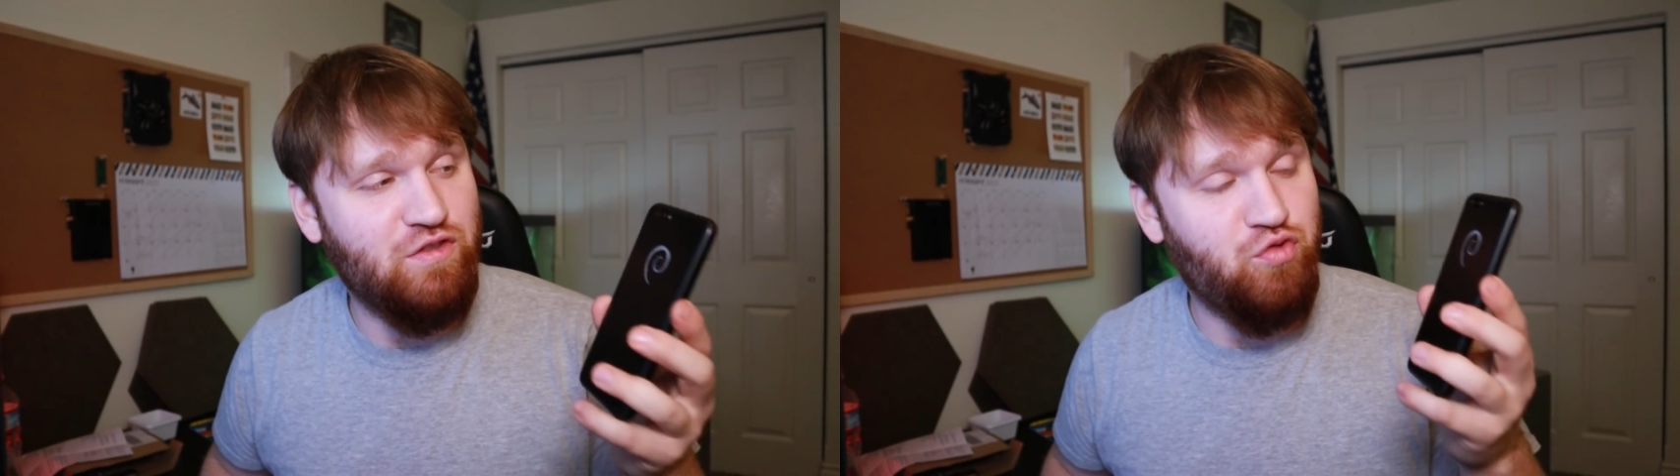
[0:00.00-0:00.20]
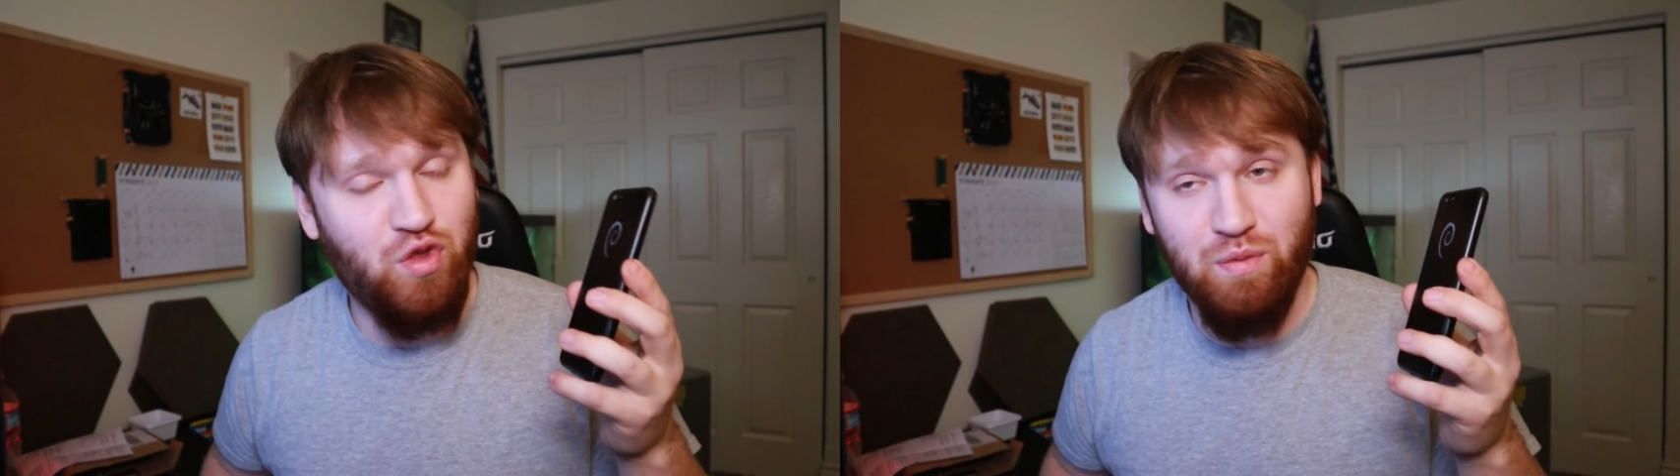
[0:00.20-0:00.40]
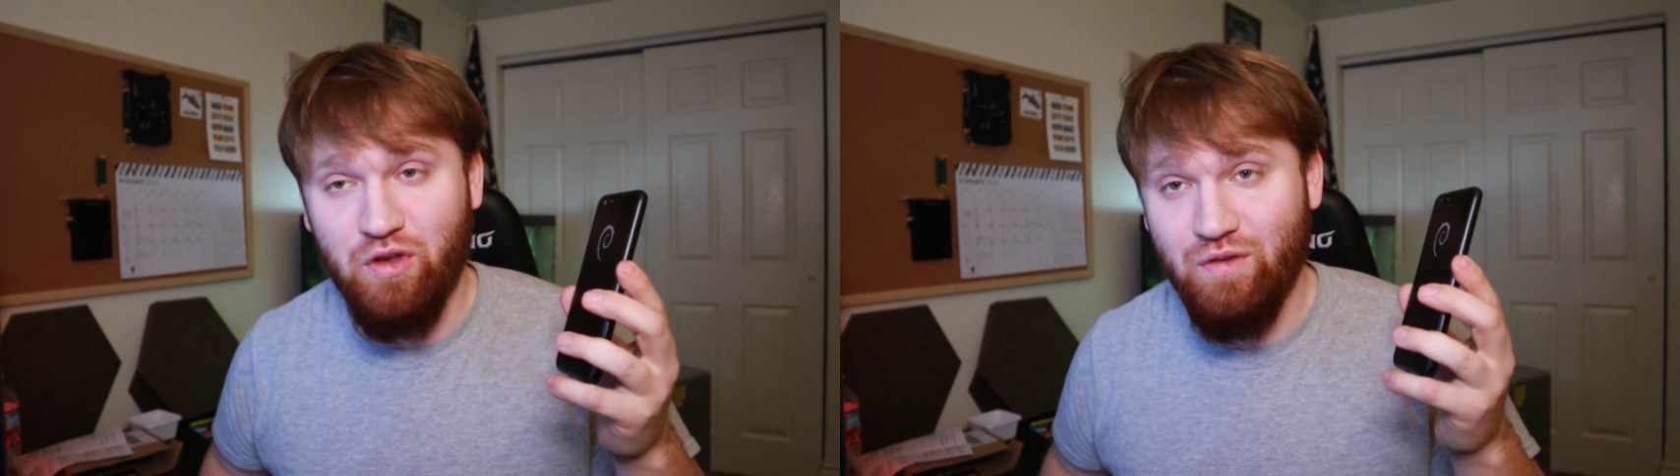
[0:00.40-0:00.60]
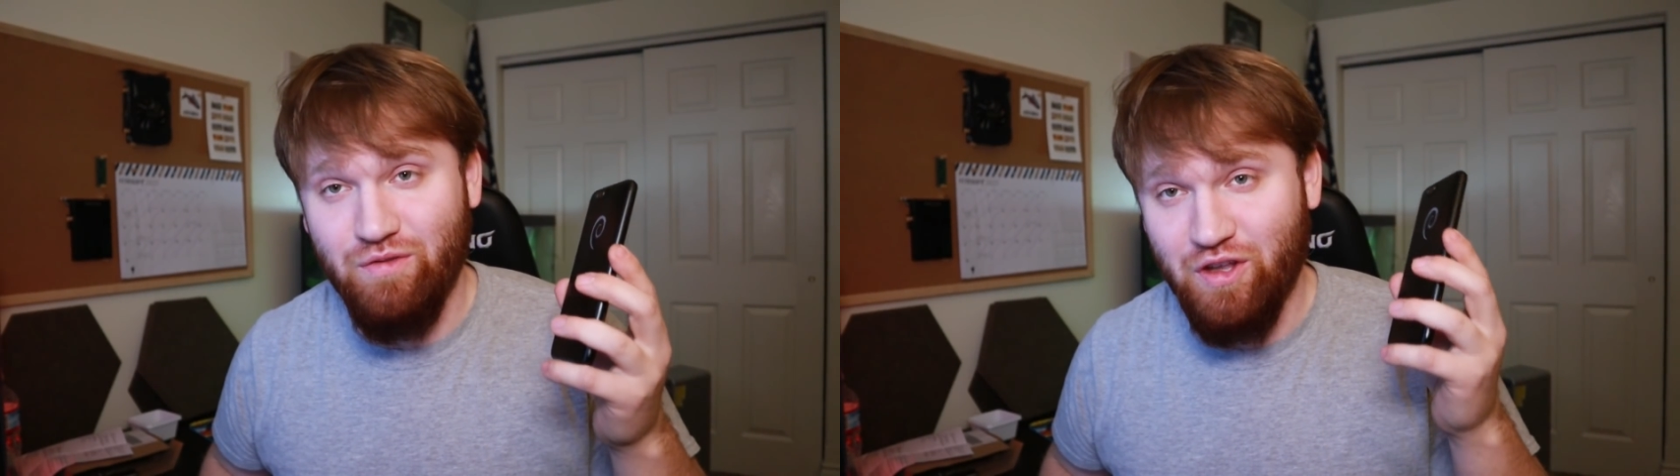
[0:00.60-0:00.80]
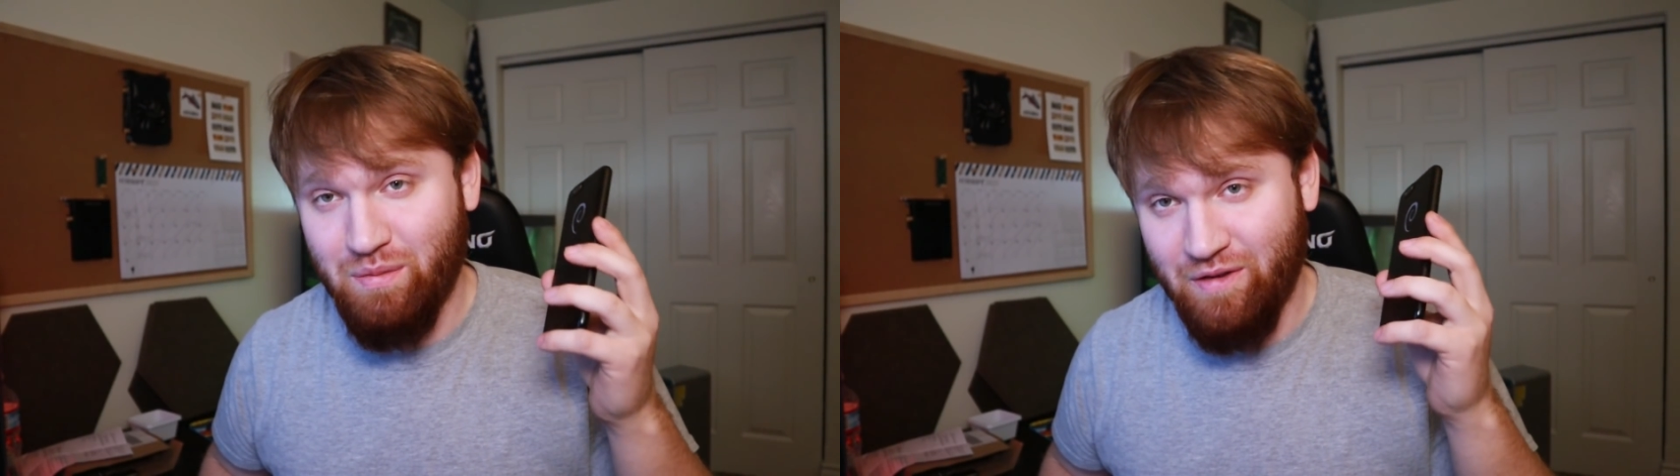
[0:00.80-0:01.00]
It's really
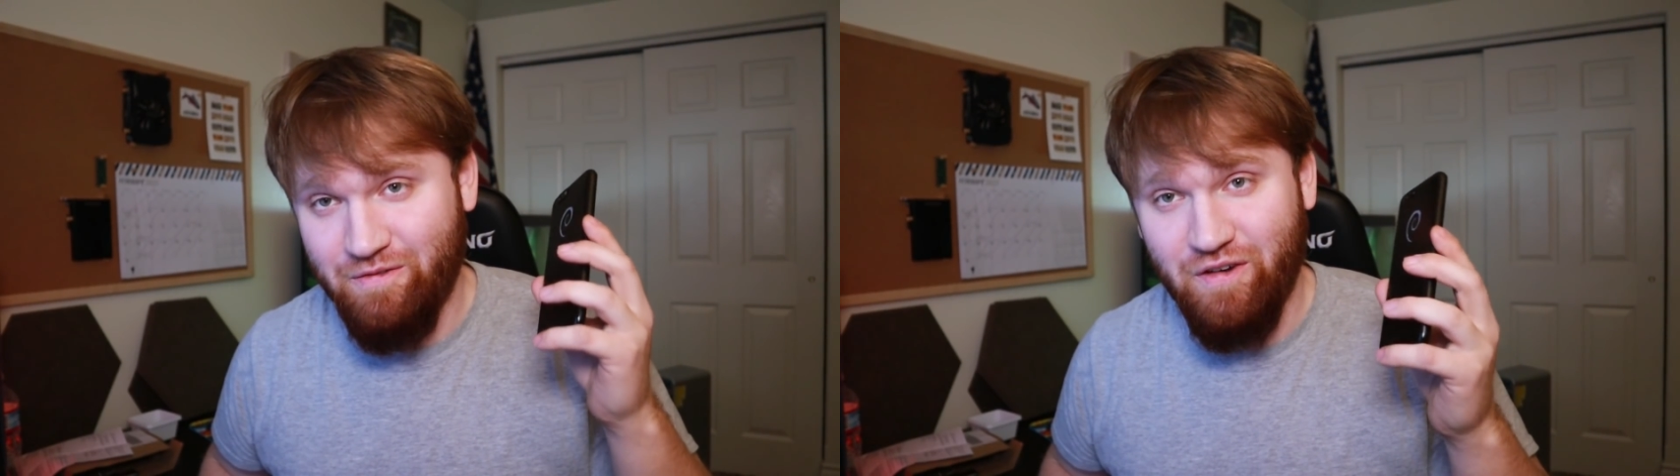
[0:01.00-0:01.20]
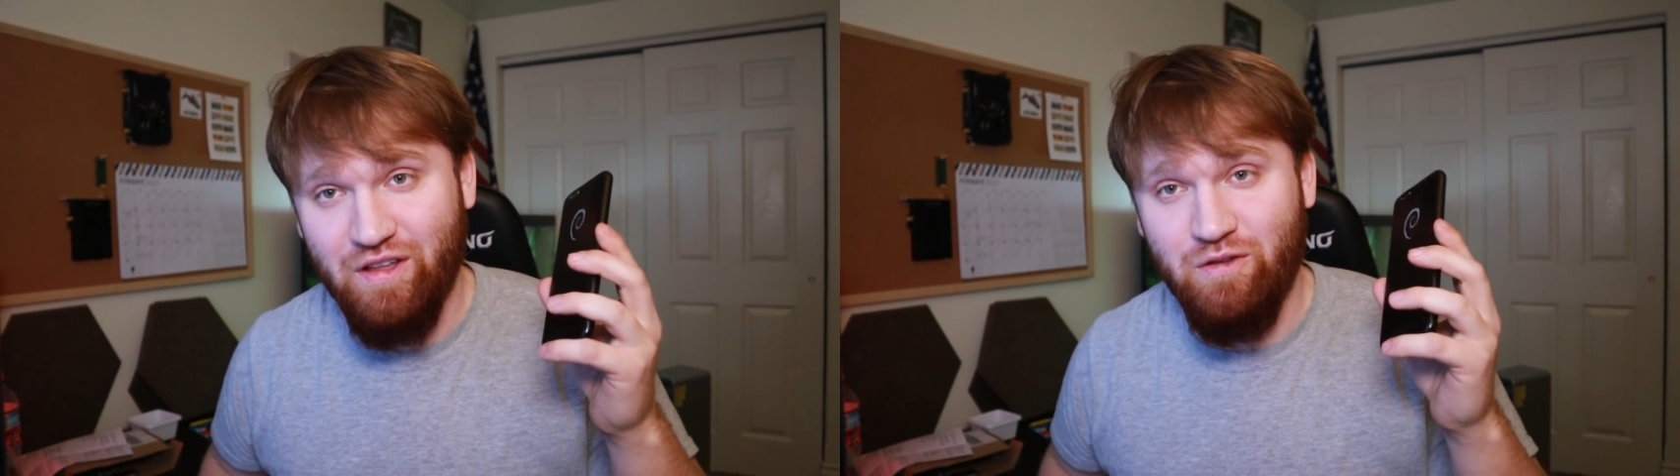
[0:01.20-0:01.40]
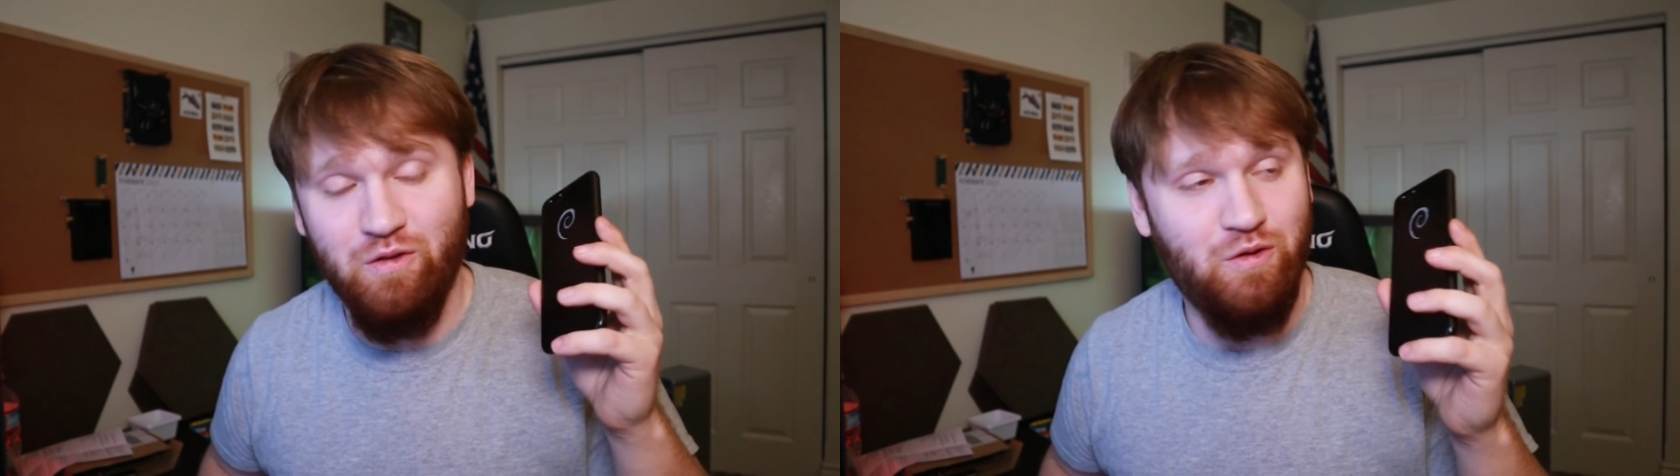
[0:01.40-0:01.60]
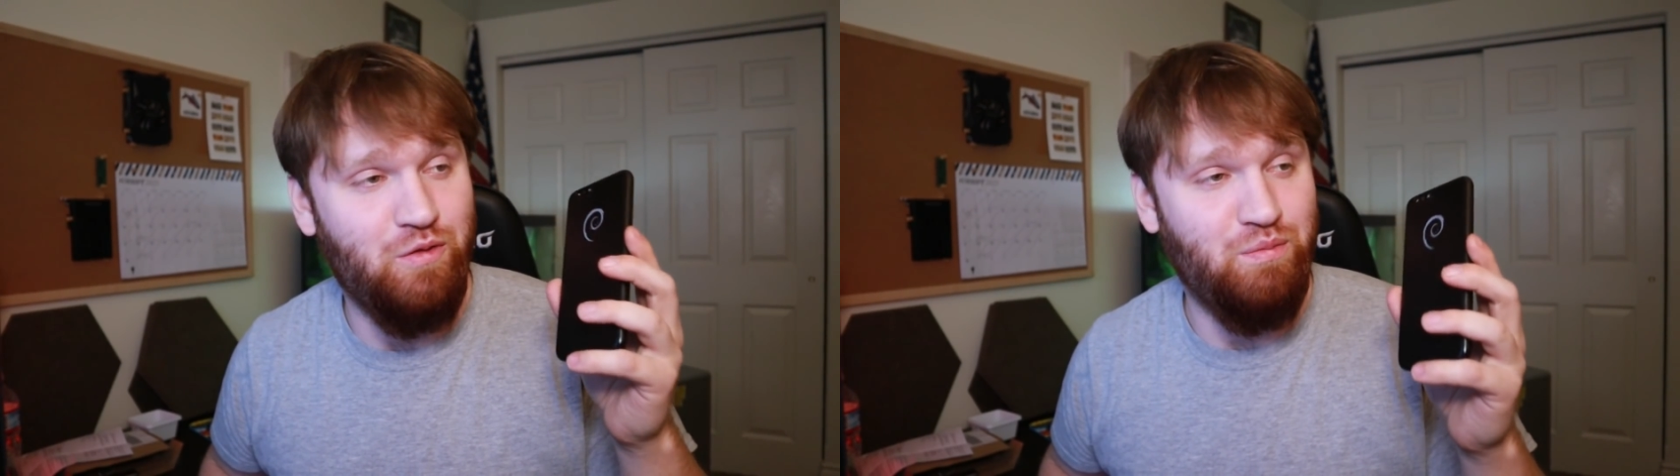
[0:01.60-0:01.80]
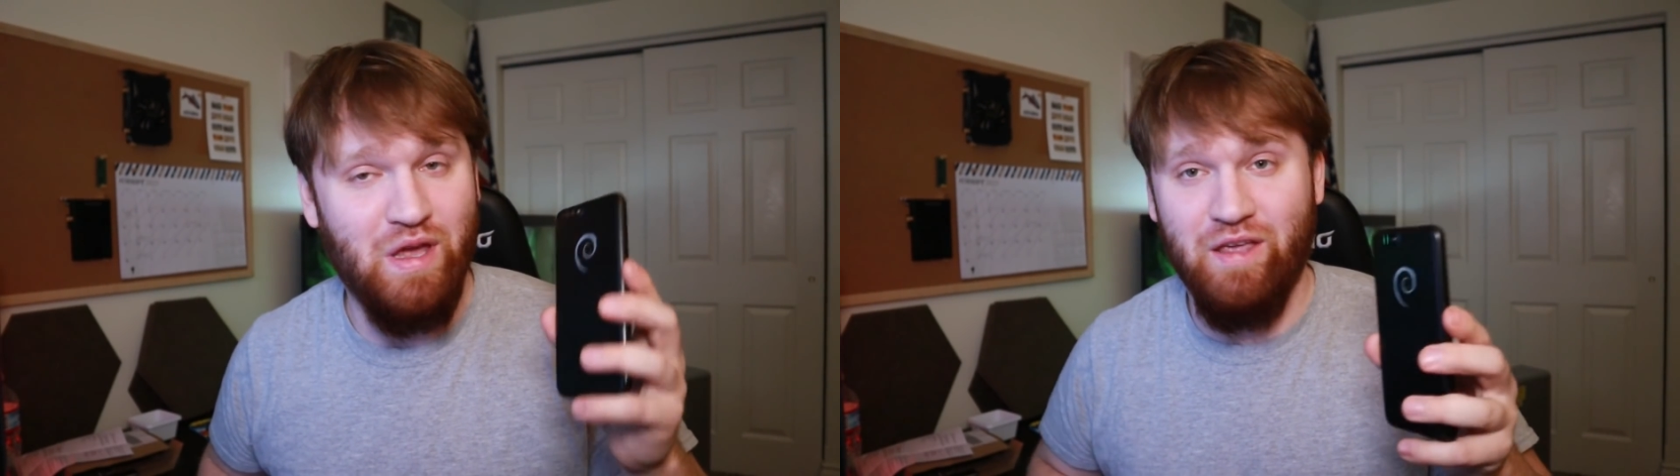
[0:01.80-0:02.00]
going to be fun
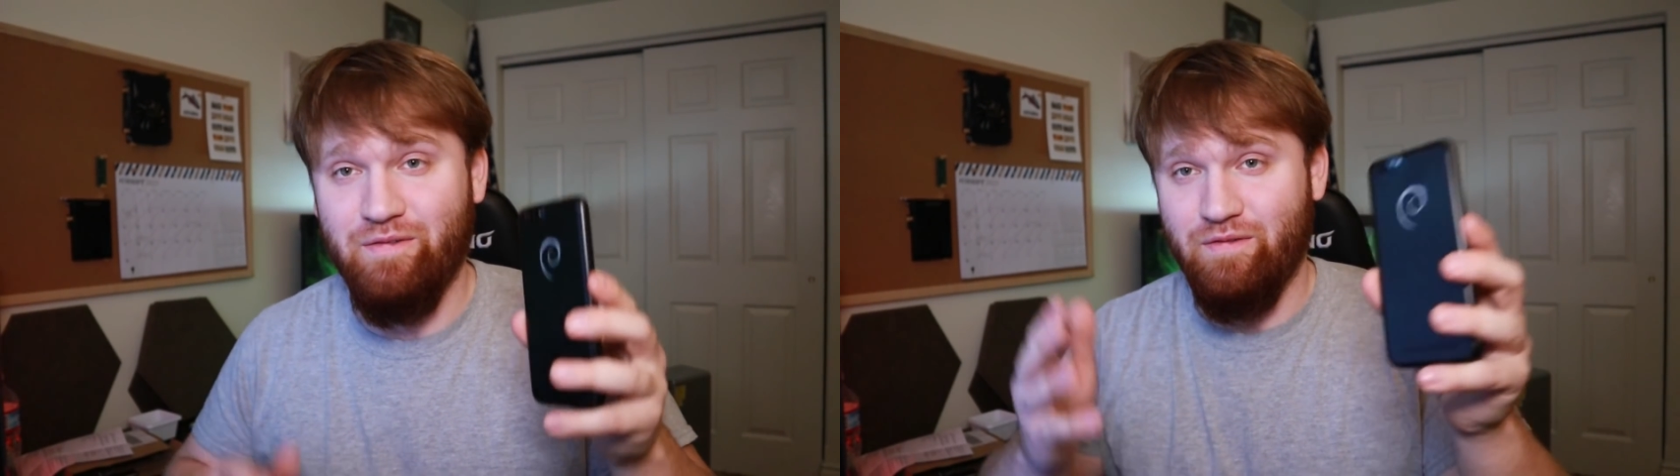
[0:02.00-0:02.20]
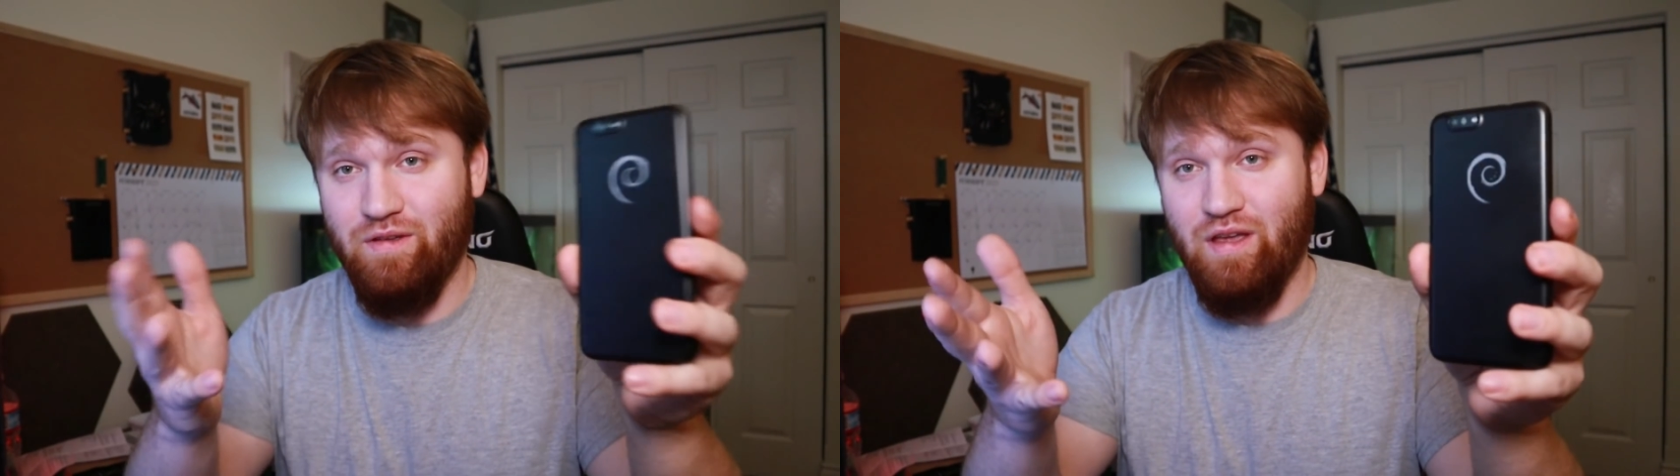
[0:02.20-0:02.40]
to make